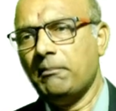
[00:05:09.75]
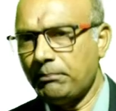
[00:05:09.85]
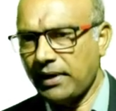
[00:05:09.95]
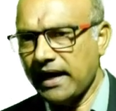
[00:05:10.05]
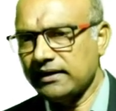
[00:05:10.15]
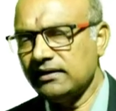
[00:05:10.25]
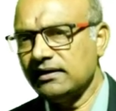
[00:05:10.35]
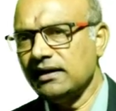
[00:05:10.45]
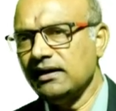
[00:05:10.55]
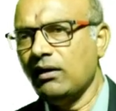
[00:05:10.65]

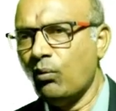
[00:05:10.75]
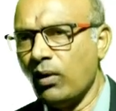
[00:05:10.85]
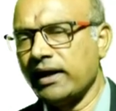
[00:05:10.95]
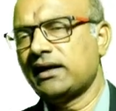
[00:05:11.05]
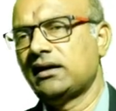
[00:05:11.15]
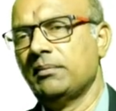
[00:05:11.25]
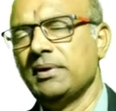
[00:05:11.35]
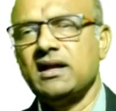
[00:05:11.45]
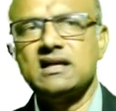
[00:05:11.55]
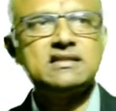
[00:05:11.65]
practical work,
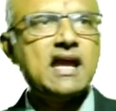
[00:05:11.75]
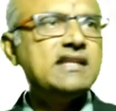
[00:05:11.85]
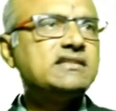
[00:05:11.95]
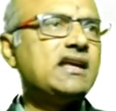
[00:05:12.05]
because science